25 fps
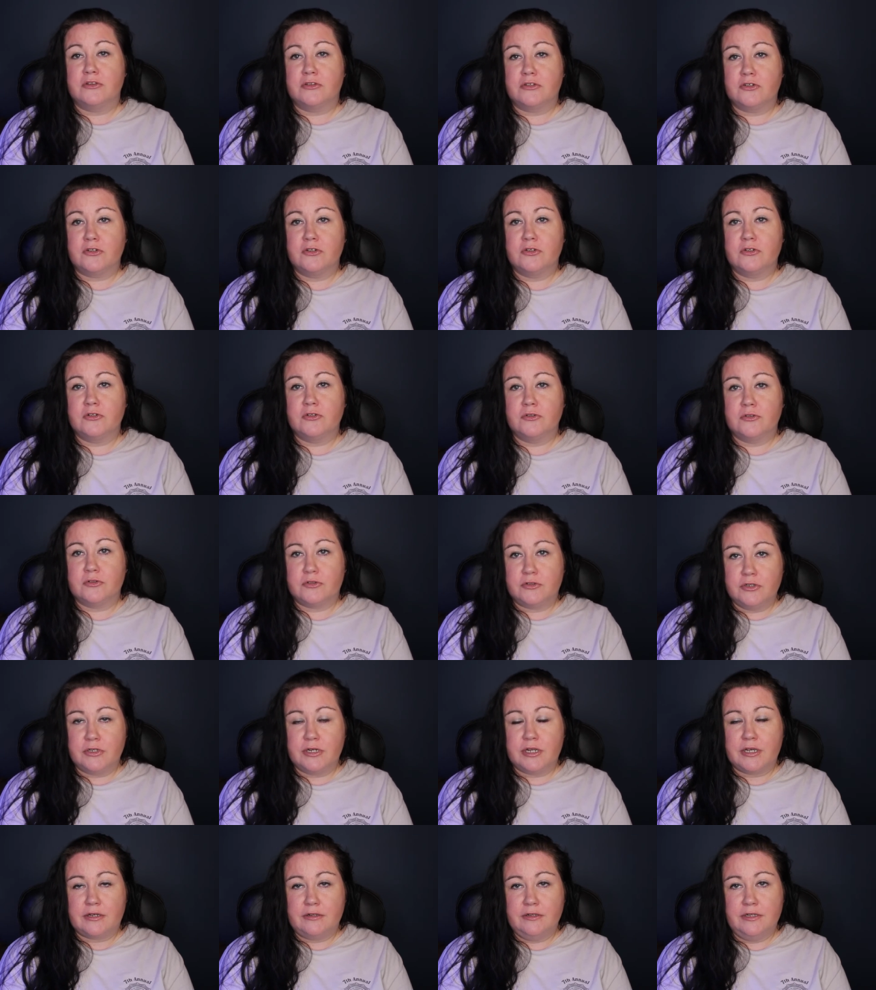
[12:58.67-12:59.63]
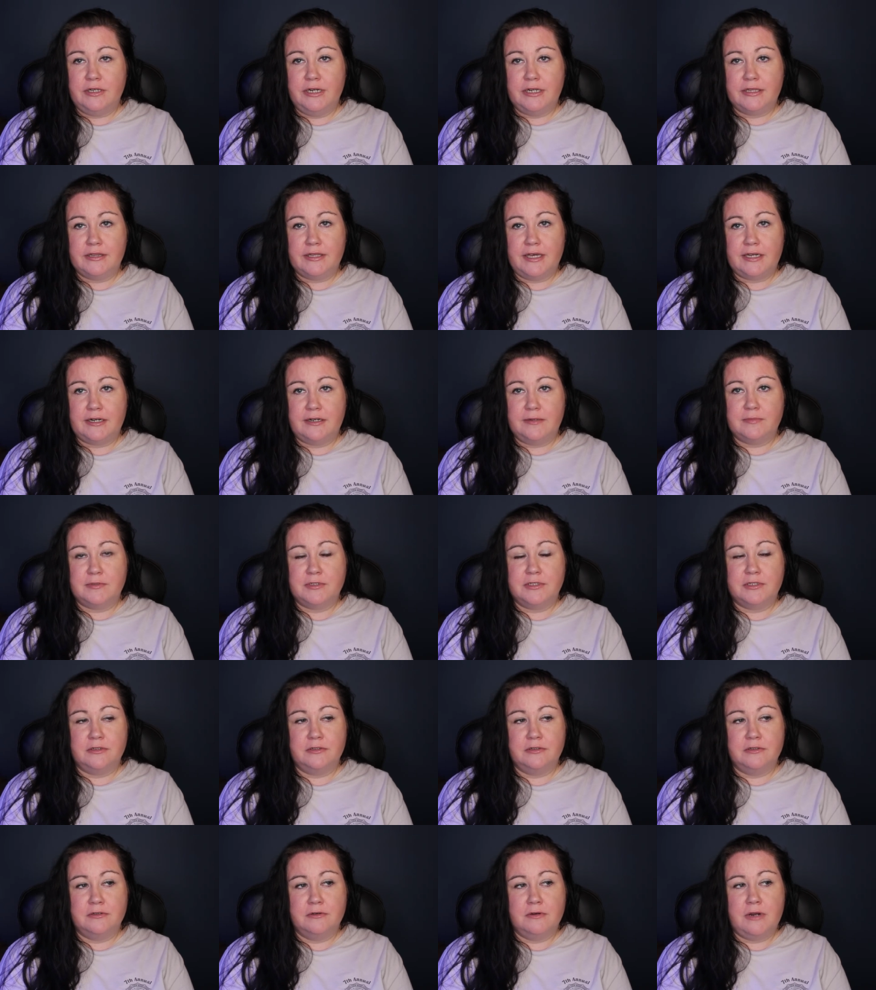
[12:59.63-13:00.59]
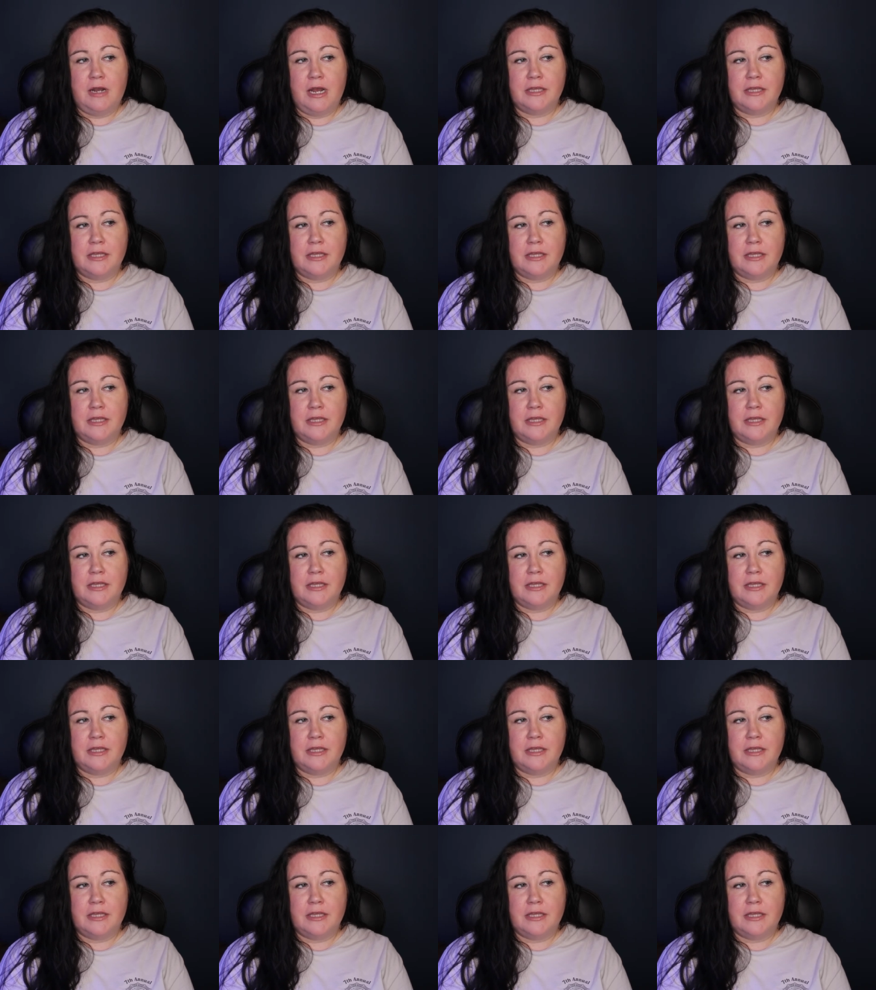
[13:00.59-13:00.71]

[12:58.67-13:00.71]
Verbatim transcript: They're good at cleaning that up too.